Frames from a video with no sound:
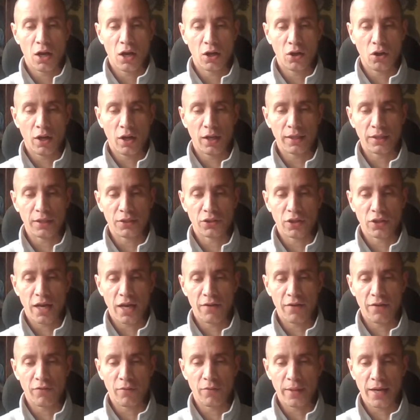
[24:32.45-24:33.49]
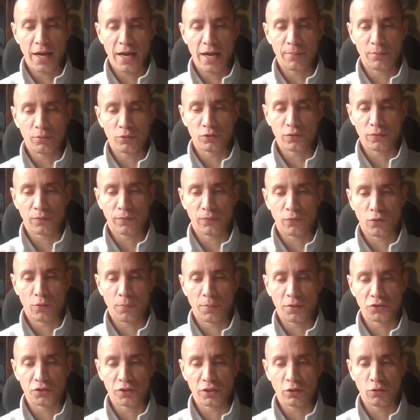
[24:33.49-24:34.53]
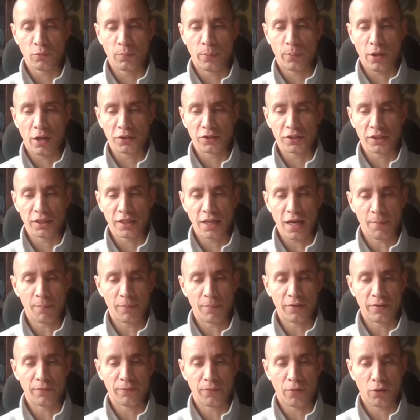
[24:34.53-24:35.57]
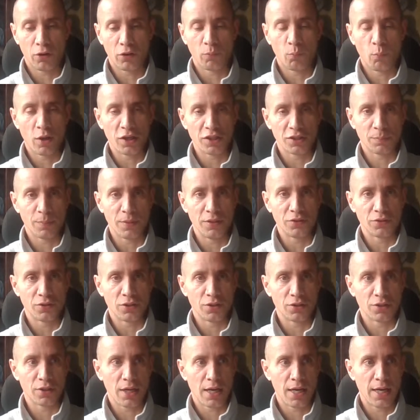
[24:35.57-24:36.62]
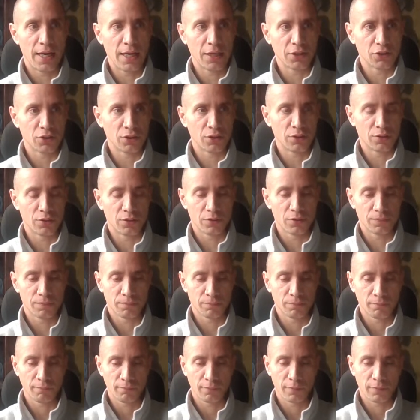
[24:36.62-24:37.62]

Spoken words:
are likely to ever be able to form a single-party government following Westminster's elections.